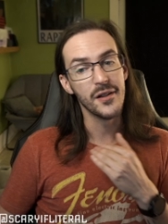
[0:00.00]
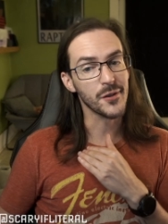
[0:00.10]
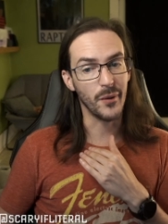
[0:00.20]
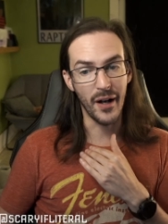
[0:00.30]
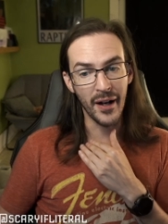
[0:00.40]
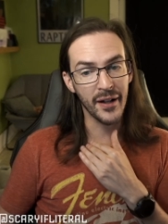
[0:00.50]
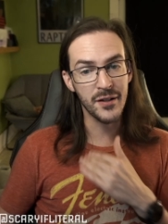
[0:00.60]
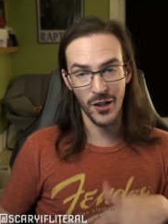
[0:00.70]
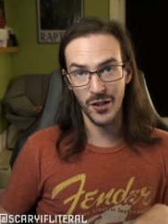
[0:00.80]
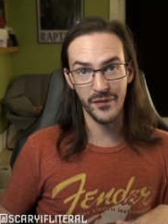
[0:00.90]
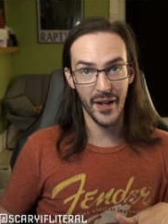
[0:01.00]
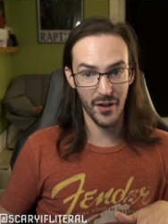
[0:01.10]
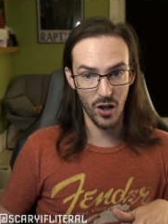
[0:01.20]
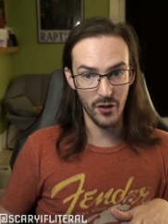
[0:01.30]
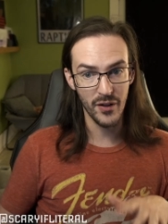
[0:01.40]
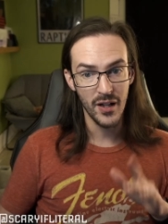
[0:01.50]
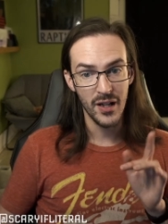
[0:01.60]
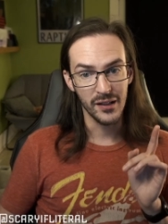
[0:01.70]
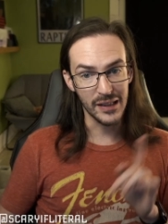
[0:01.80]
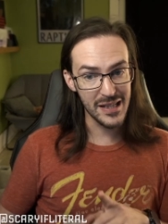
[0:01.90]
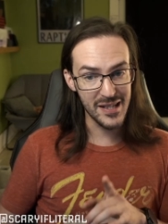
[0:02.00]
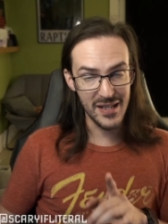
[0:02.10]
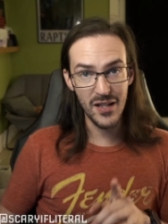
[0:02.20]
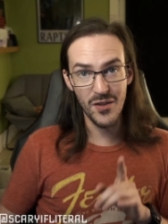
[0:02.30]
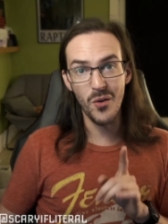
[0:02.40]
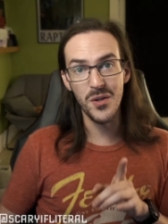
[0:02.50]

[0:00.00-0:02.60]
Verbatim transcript: So I turn that off. Let's say though,